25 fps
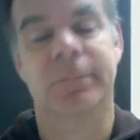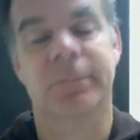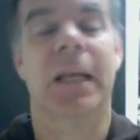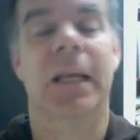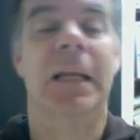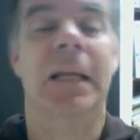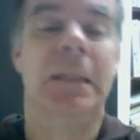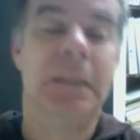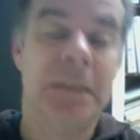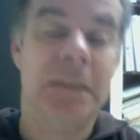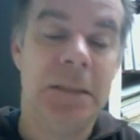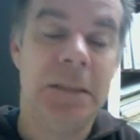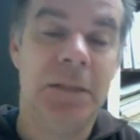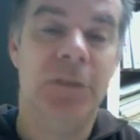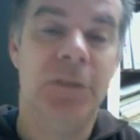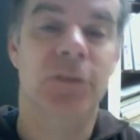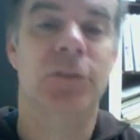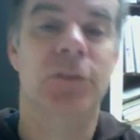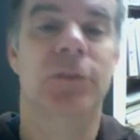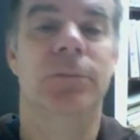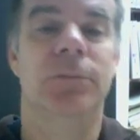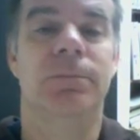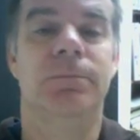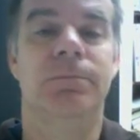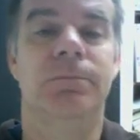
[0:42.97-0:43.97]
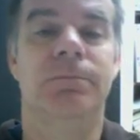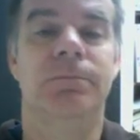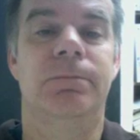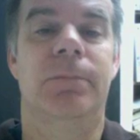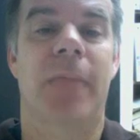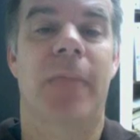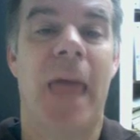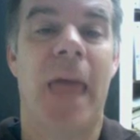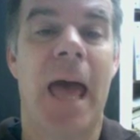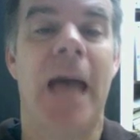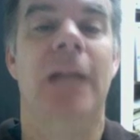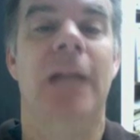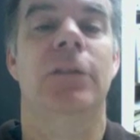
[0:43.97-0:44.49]
At least
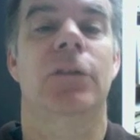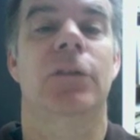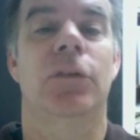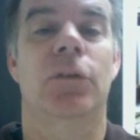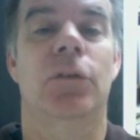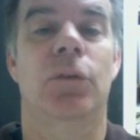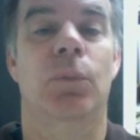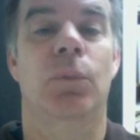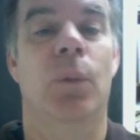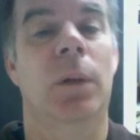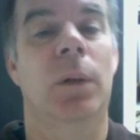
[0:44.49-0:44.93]
that's